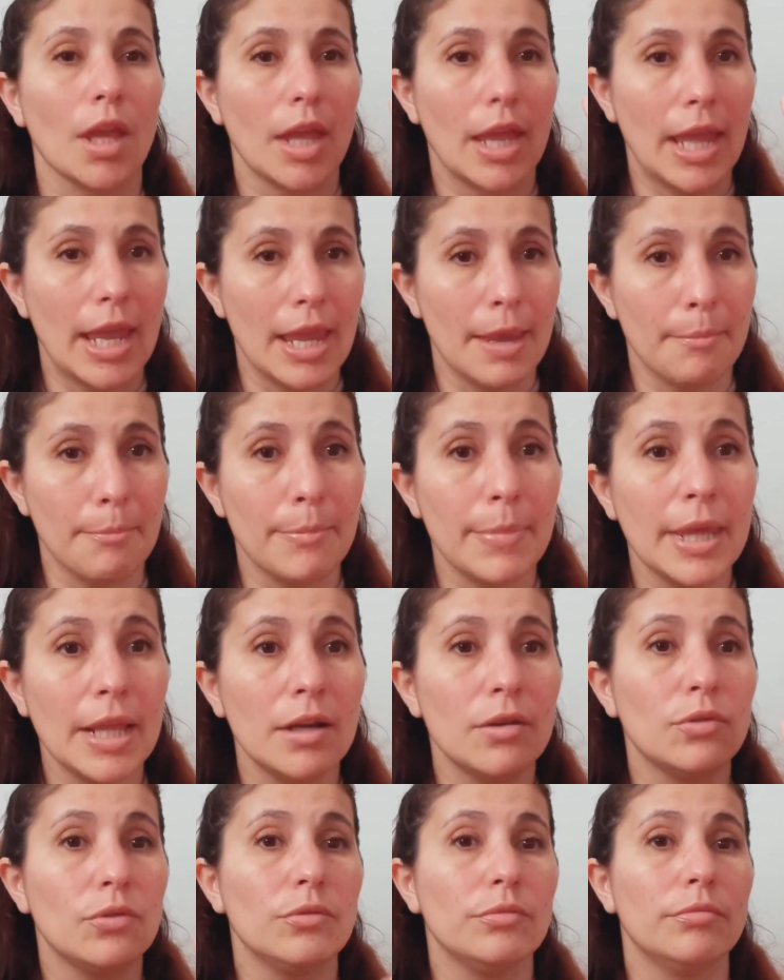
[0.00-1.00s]
A
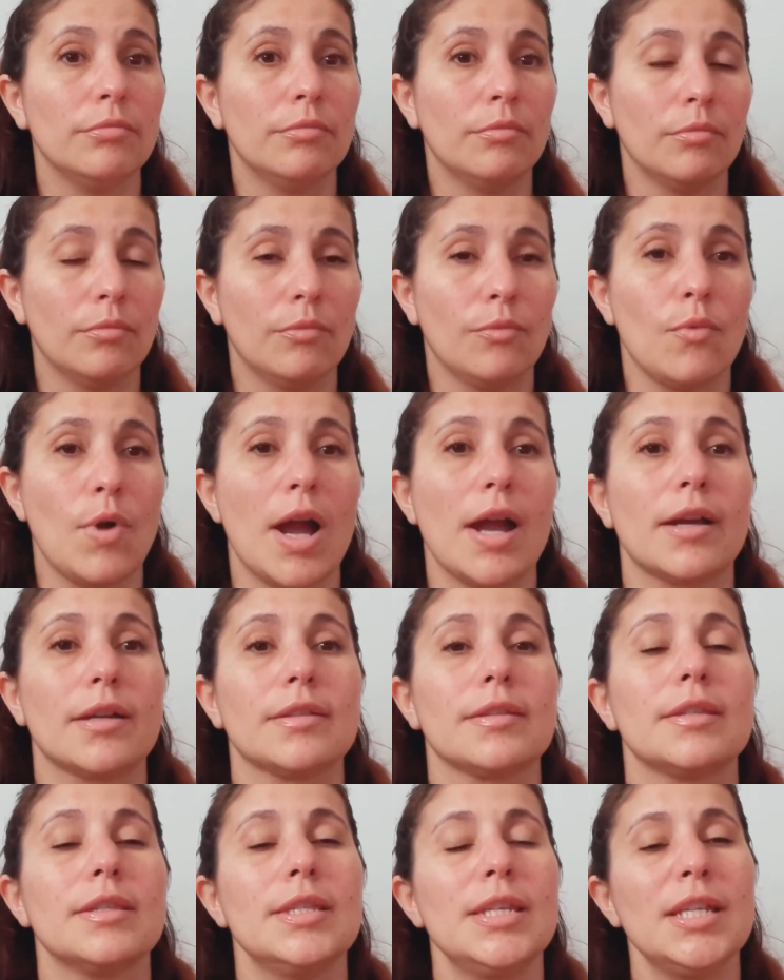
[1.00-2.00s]
pillar
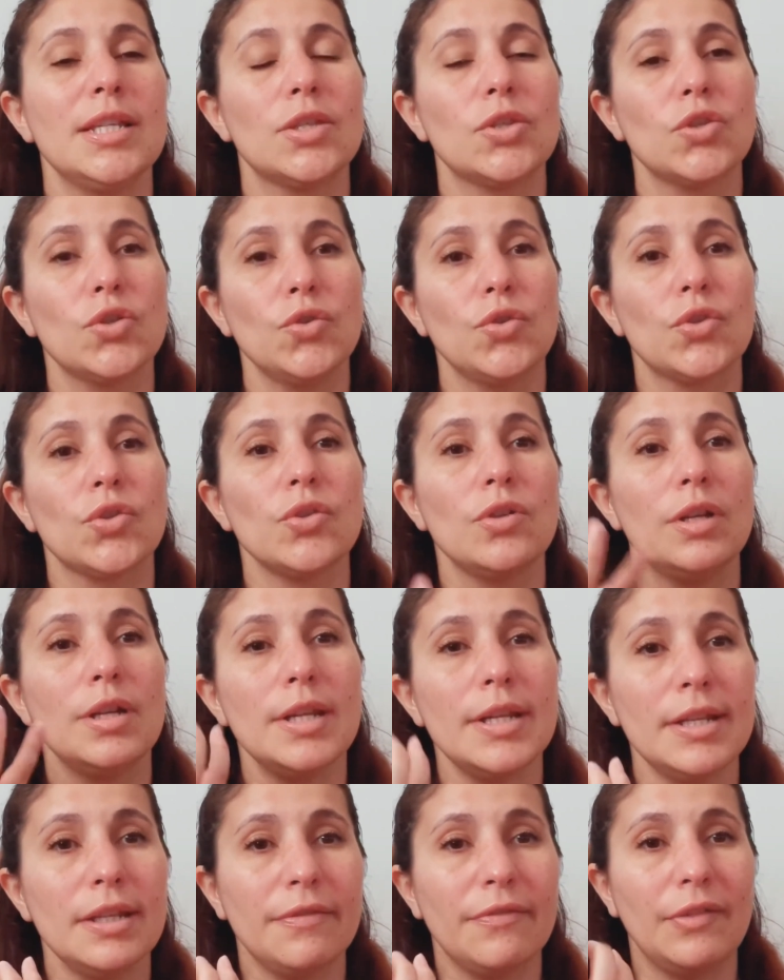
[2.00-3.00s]
wax needs to
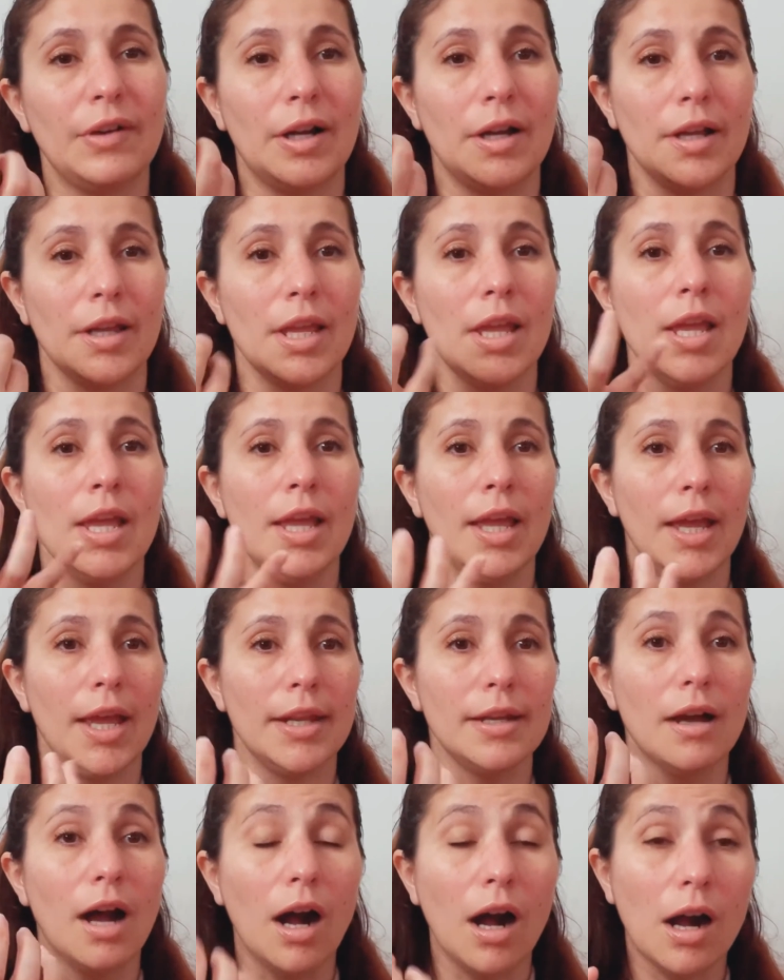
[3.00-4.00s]
solidify
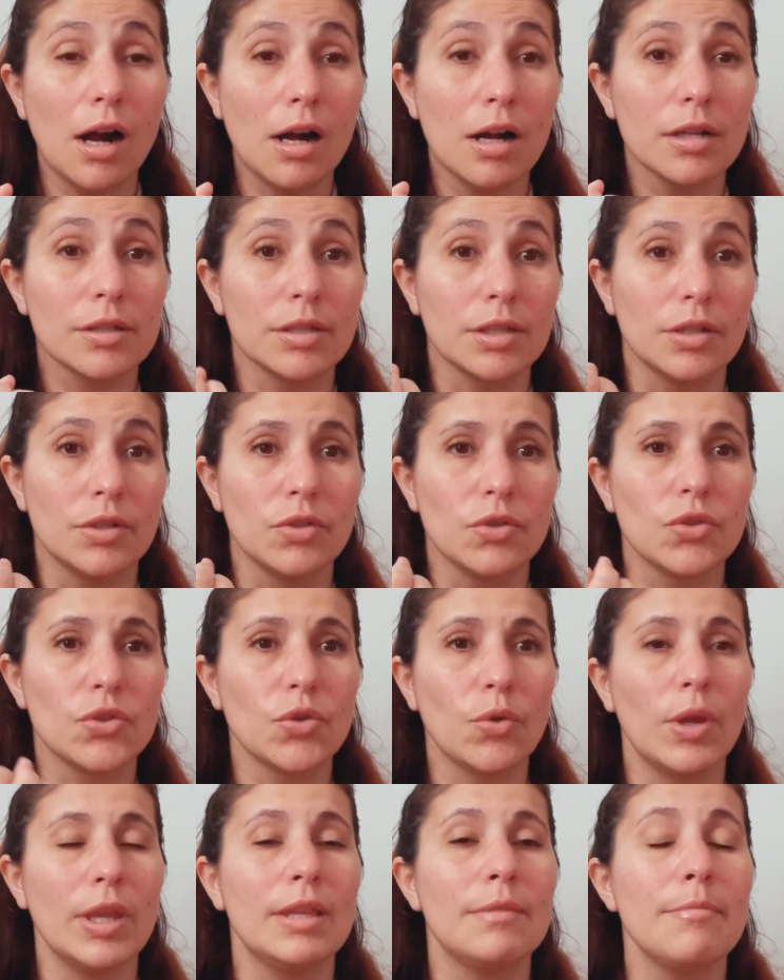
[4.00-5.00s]
and harden
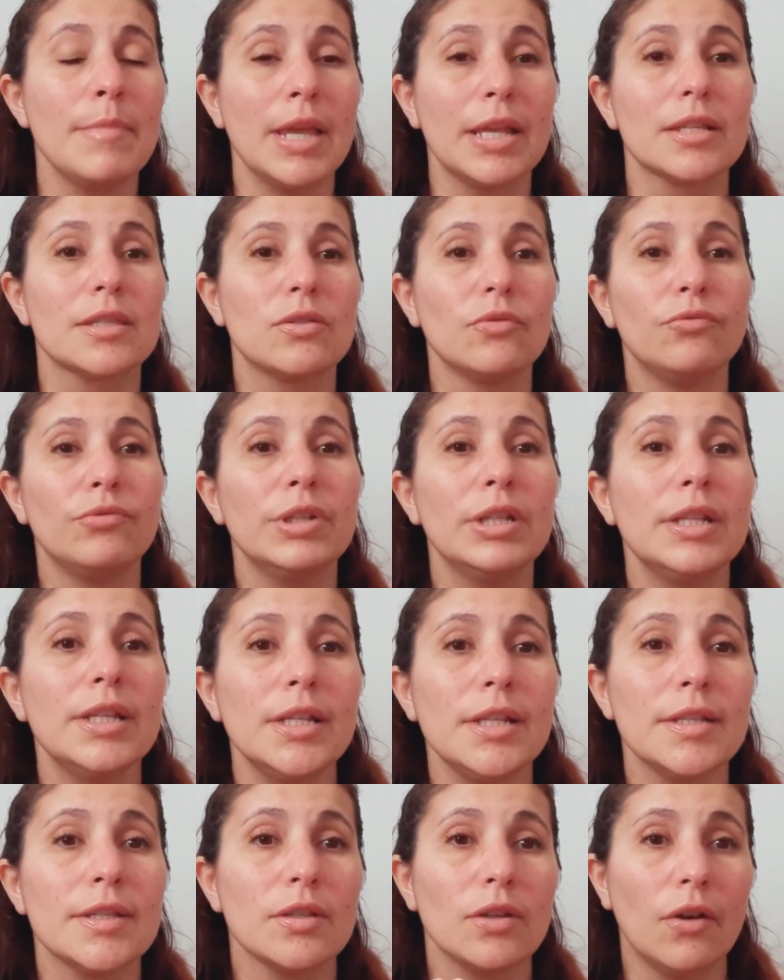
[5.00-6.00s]
so it makes the
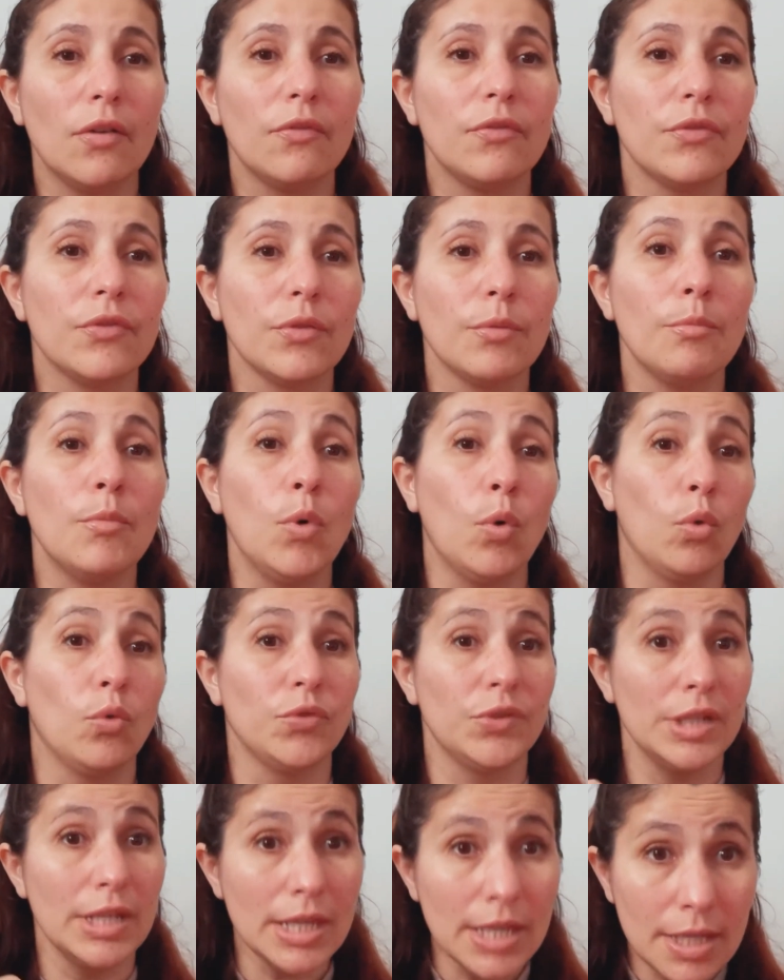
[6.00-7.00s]
release of the
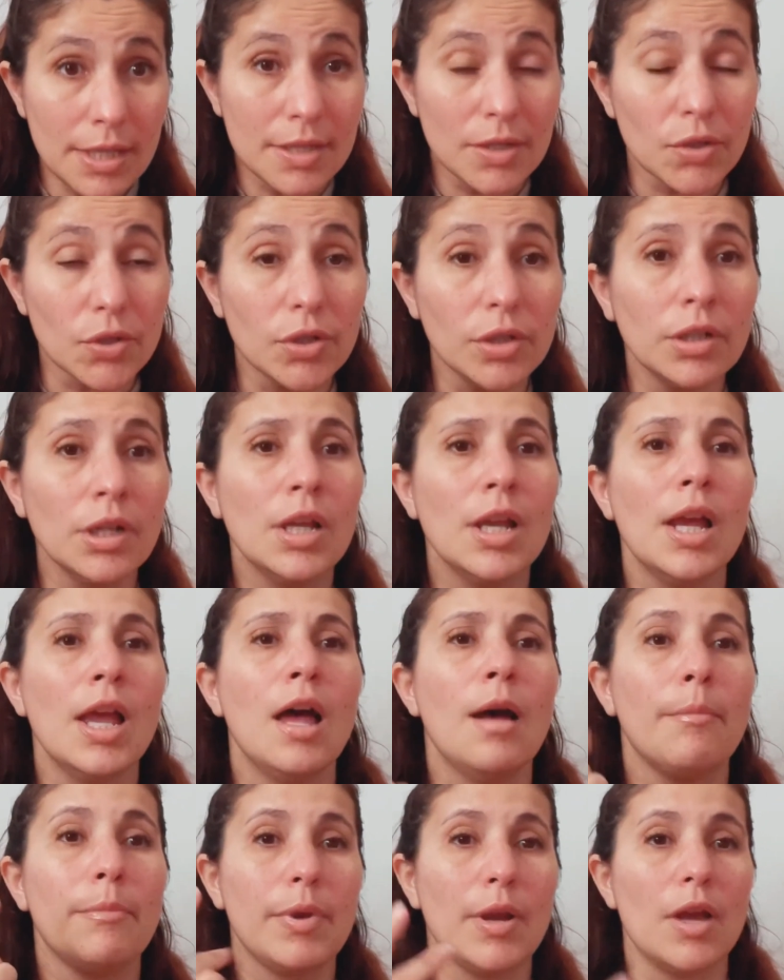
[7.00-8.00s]
mold easier
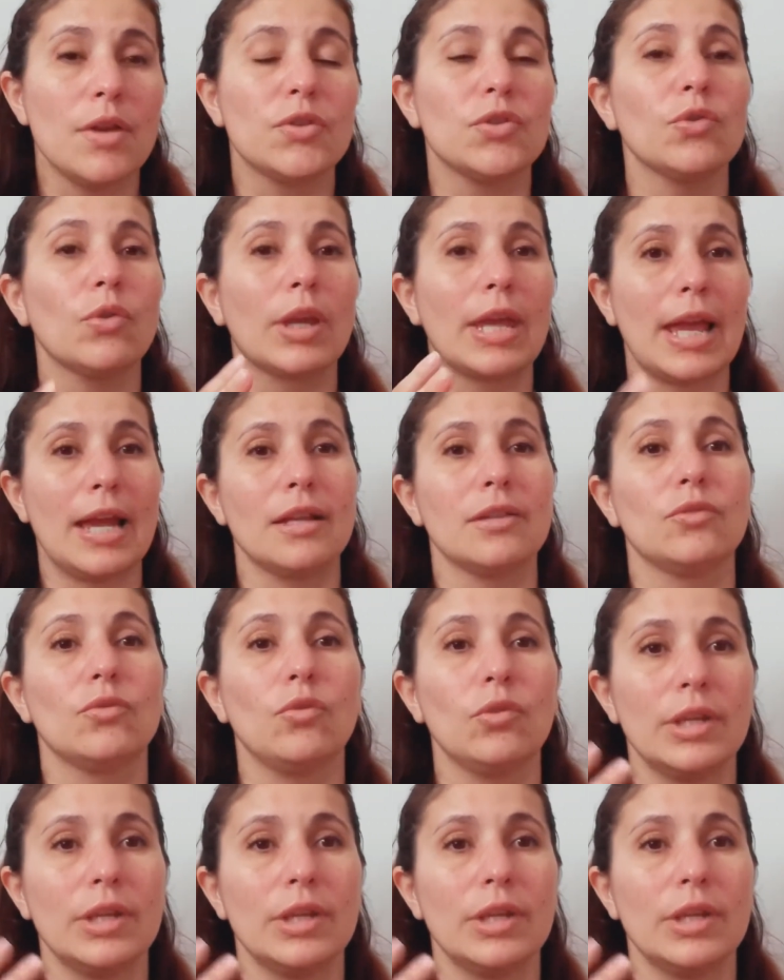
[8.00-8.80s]
plus your candle